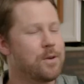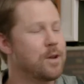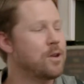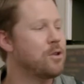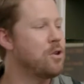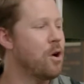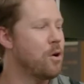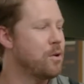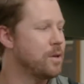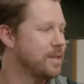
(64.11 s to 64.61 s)

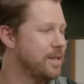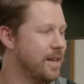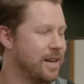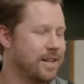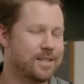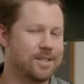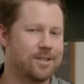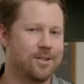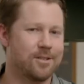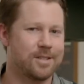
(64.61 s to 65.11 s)
can notice that
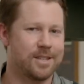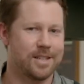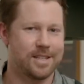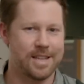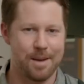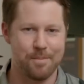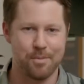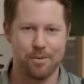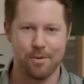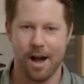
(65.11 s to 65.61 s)
it starts to
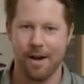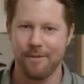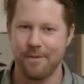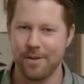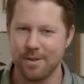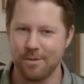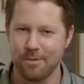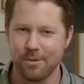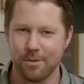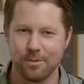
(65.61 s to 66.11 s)
taper off
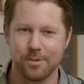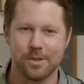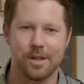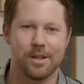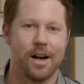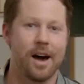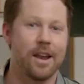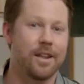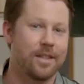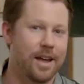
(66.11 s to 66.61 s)
and you lose a
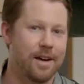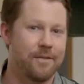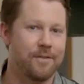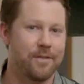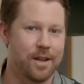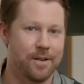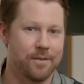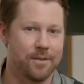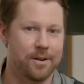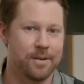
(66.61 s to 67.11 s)
lot of that
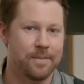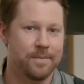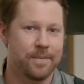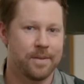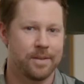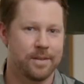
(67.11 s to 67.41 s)
flavor.